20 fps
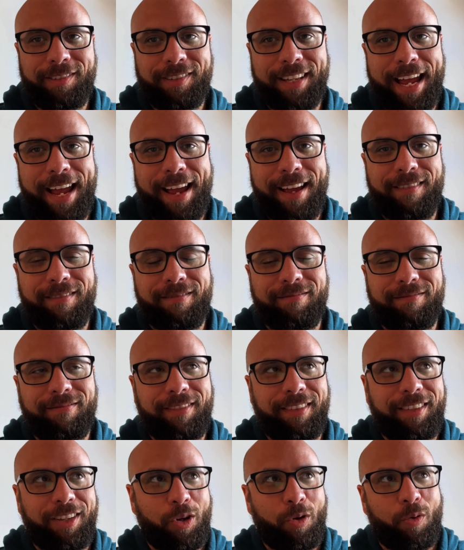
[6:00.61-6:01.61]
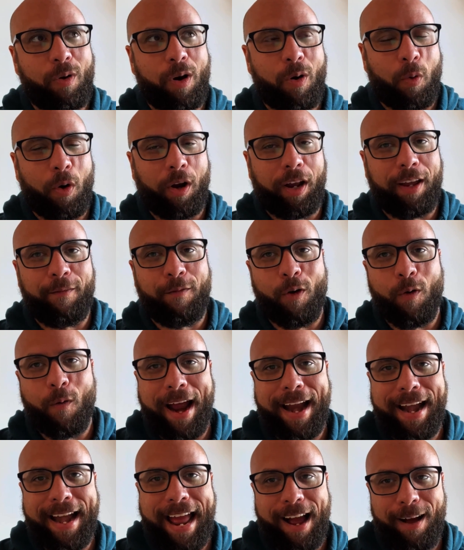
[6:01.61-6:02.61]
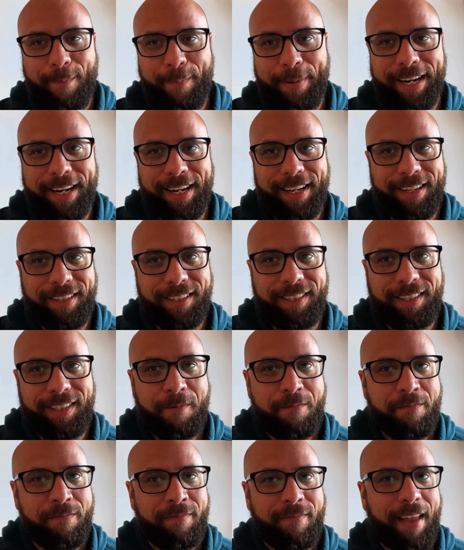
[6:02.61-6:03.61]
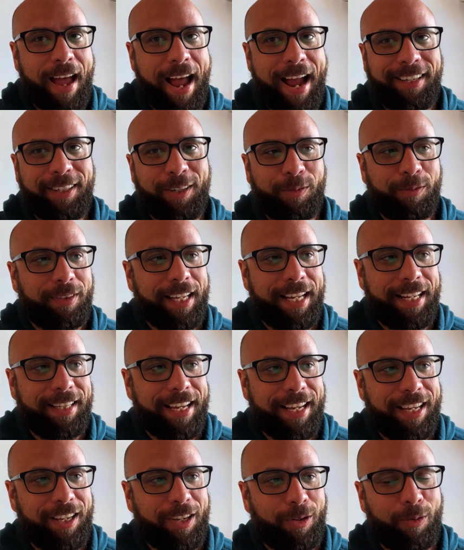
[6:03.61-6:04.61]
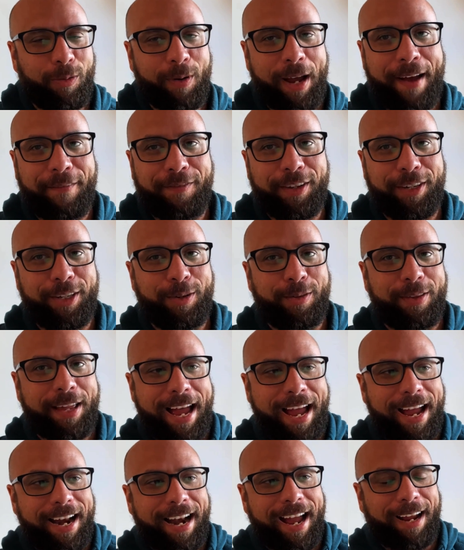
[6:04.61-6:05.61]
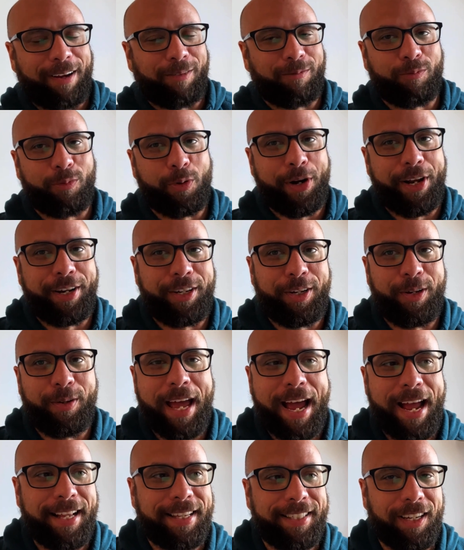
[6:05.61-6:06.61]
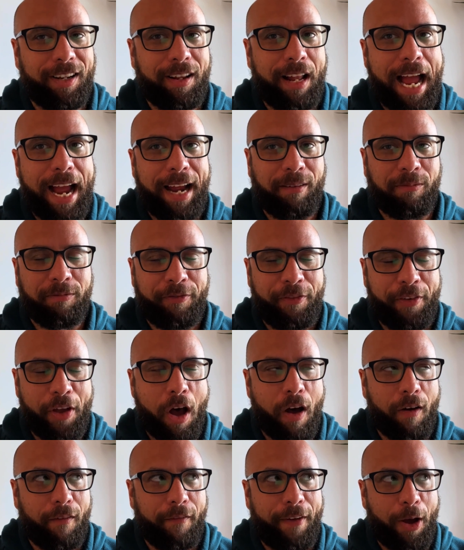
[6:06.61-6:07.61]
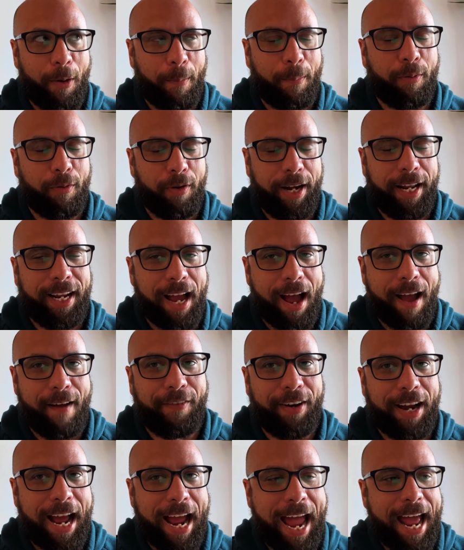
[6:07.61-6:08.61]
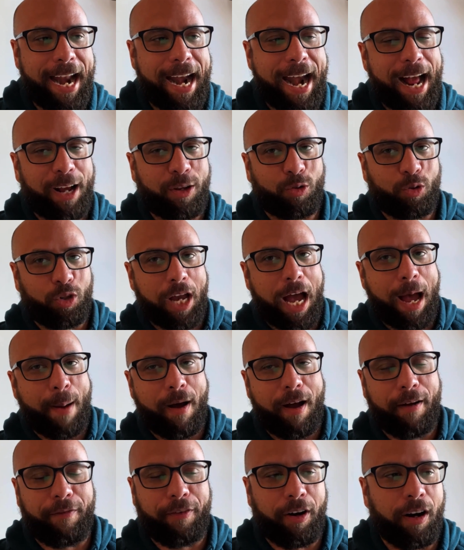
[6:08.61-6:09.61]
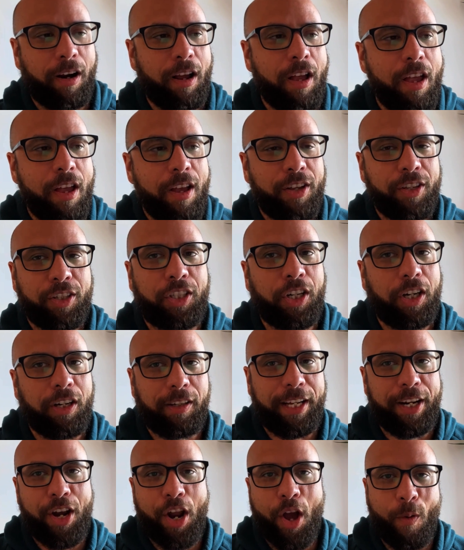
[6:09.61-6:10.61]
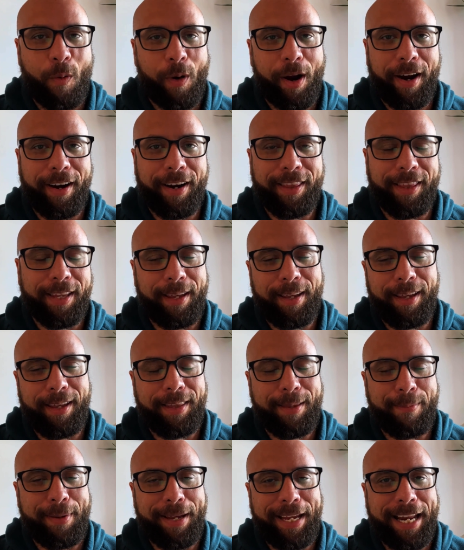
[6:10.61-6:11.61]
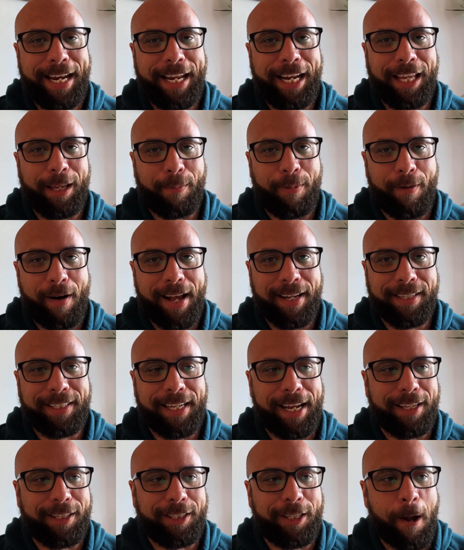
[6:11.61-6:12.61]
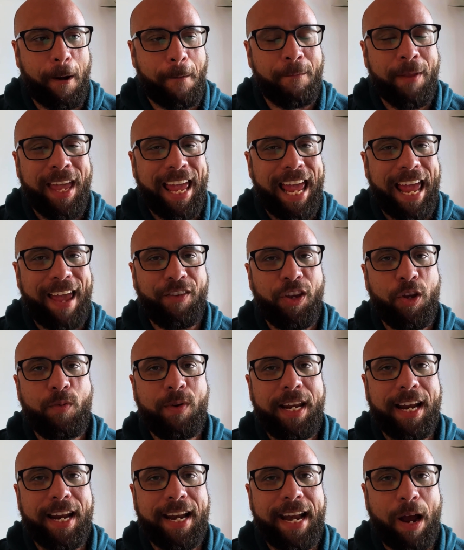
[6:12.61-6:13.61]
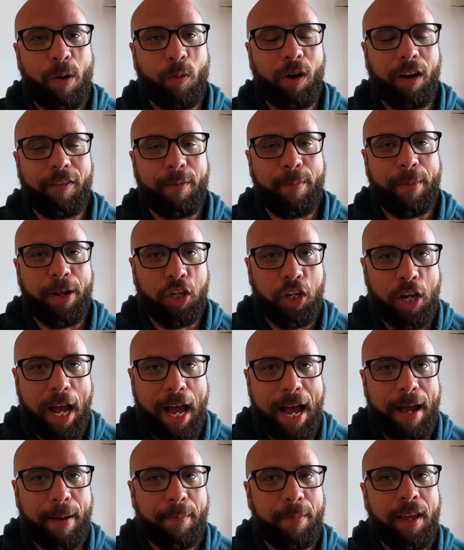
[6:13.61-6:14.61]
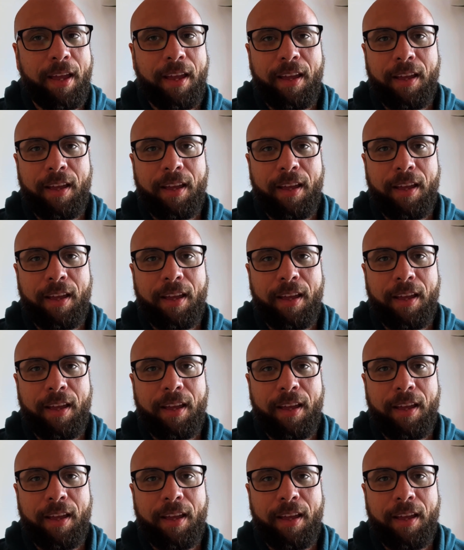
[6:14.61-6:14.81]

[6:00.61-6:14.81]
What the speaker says: that you are working for right now? Because I don't think that you have to do that, and I wouldn't do that until I felt pretty confident I had an actual job offer. Certainly nowhere in the beginning of the process. So if you need a network from a job,